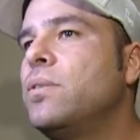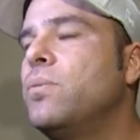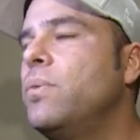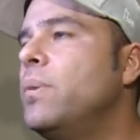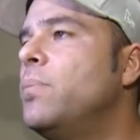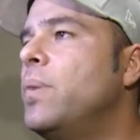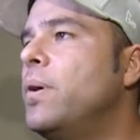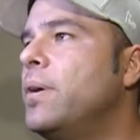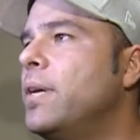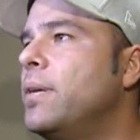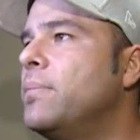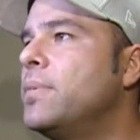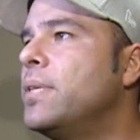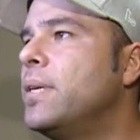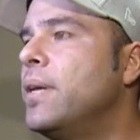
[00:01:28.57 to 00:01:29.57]
to win ball
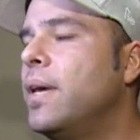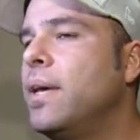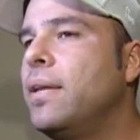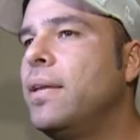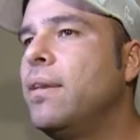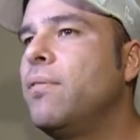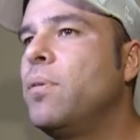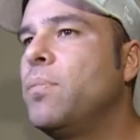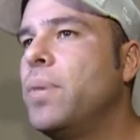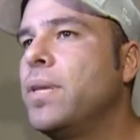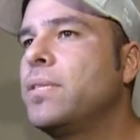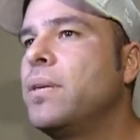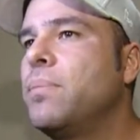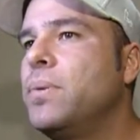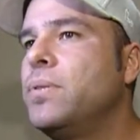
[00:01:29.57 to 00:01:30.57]
games and give them
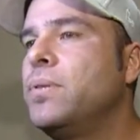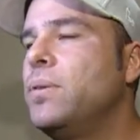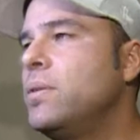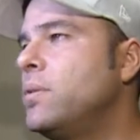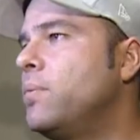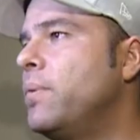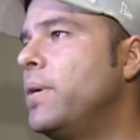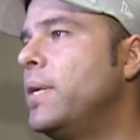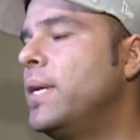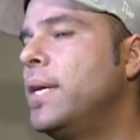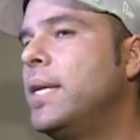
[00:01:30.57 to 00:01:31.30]
best opportunity to win,